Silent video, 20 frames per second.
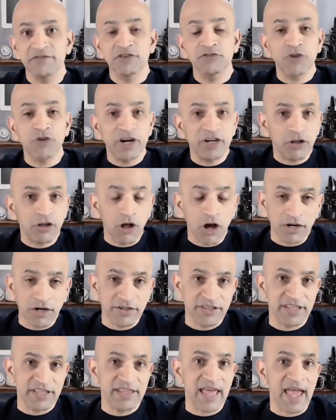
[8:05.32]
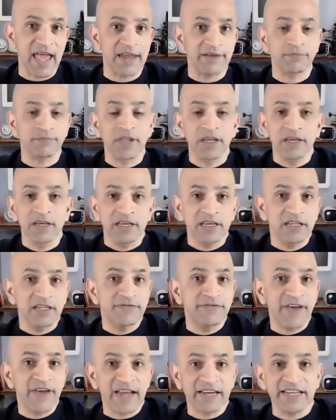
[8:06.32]
even run longer than that.
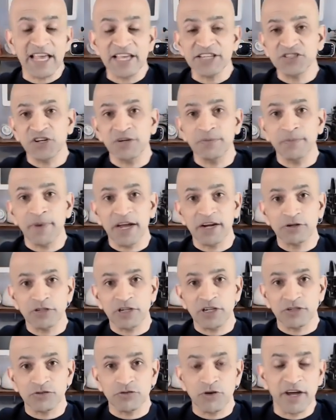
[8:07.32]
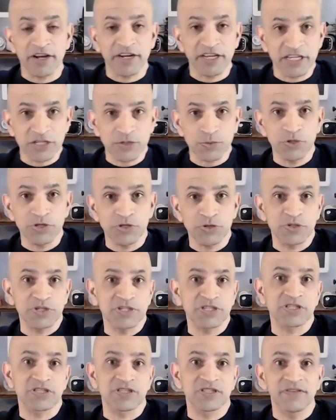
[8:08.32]
In fact, ST Microelectronics, which
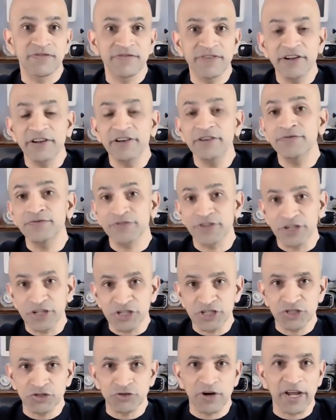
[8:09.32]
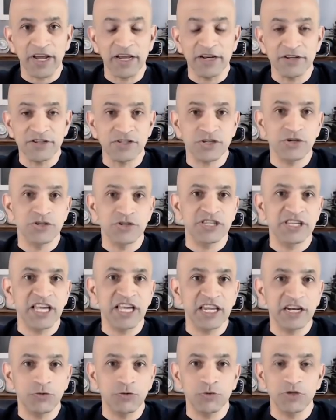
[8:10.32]
was the very first trade
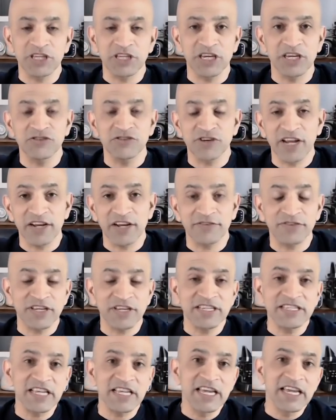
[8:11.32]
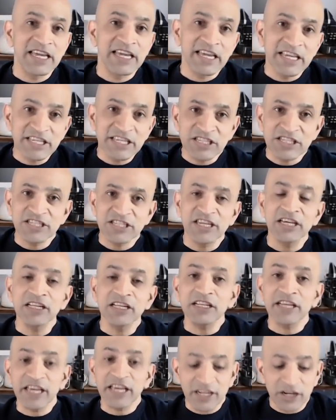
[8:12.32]
associated with the Internet of Things, is
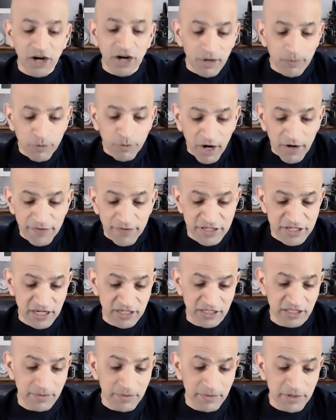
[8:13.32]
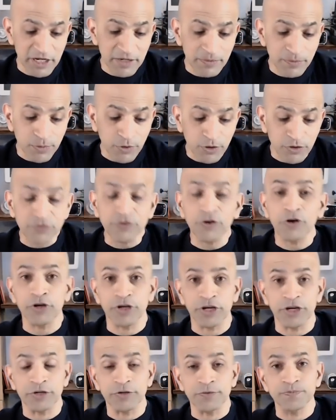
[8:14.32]
still in our Profits Unlimited
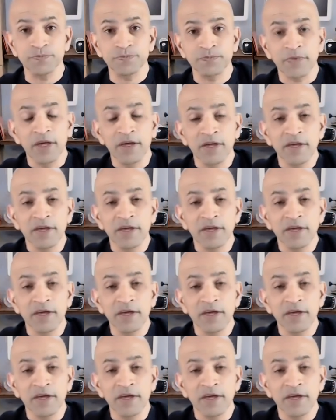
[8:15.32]
portfolio.